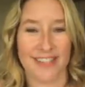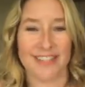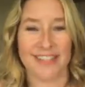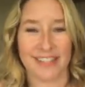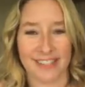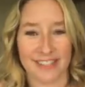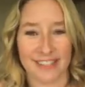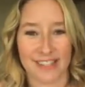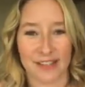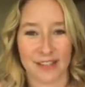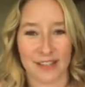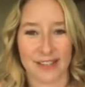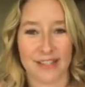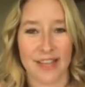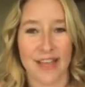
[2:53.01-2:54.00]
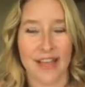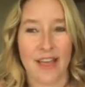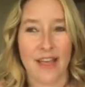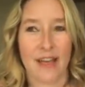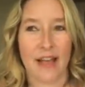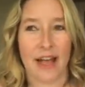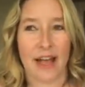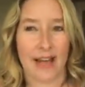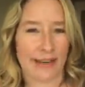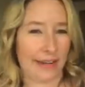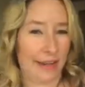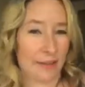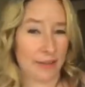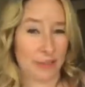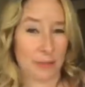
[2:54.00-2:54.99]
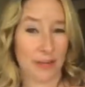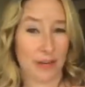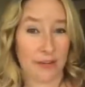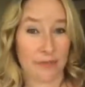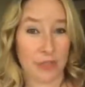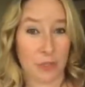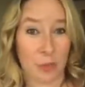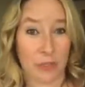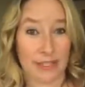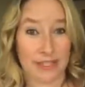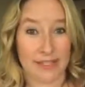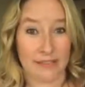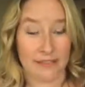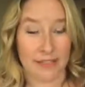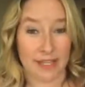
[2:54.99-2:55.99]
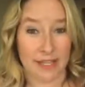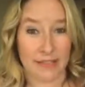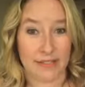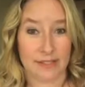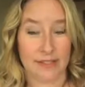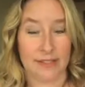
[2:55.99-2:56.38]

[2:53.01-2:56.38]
skin cells on average about every 27 days.